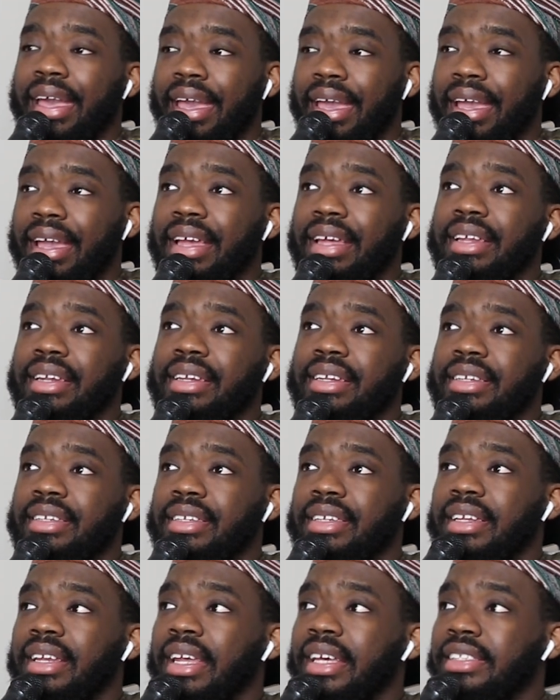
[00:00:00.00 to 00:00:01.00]
And
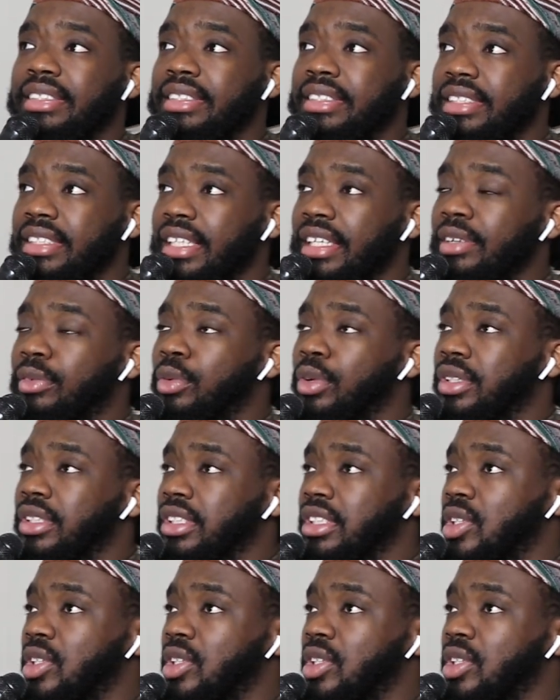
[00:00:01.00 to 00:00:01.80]
let's see what